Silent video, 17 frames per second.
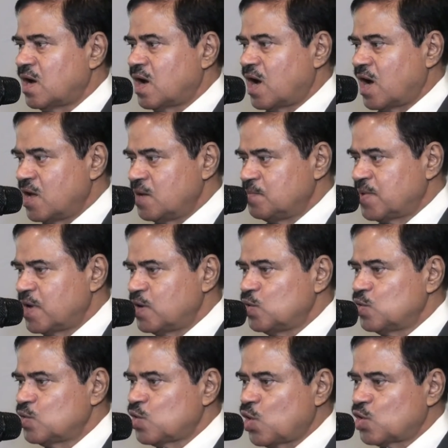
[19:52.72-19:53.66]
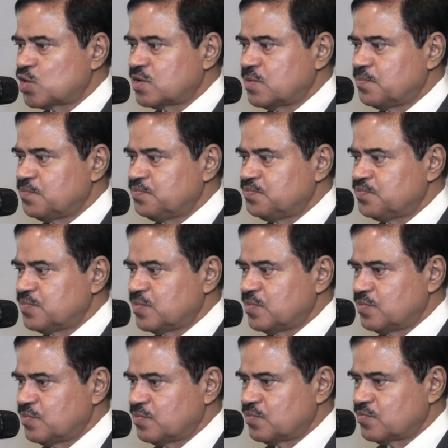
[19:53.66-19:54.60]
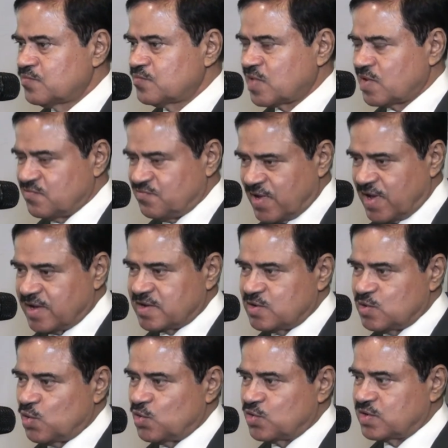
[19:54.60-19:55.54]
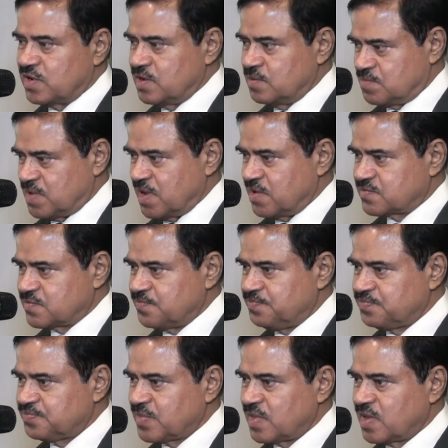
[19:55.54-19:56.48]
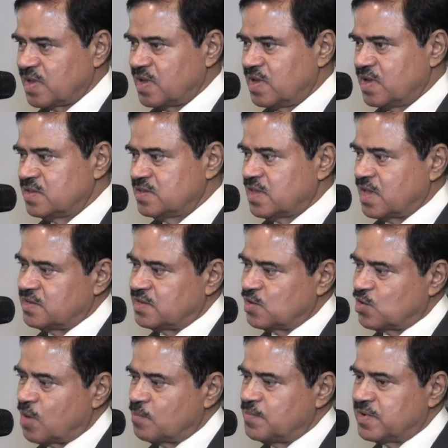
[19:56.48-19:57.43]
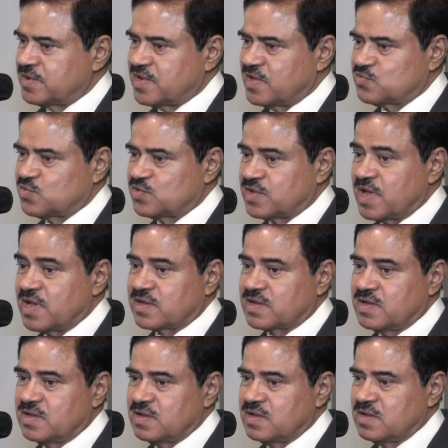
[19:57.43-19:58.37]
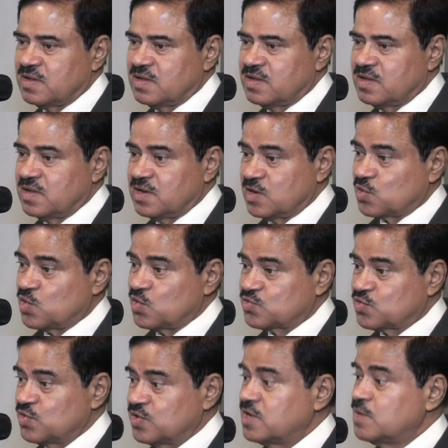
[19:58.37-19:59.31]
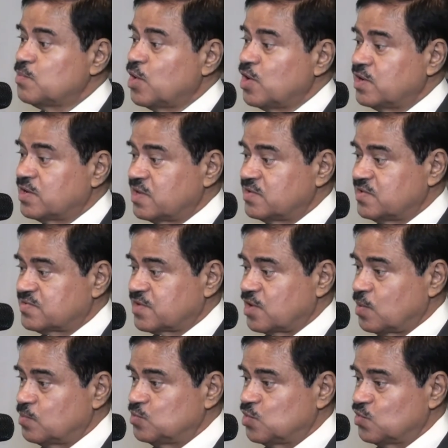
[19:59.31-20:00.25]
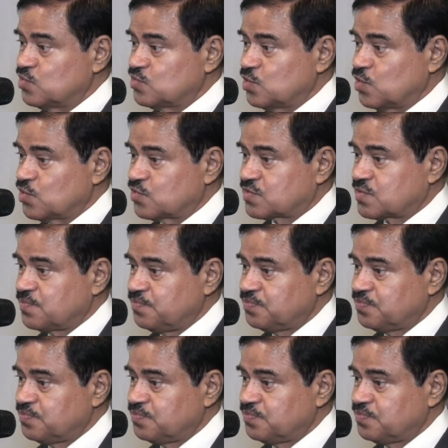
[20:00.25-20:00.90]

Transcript: high value note fake note in place then the government has to take recourse to demonetization of those notes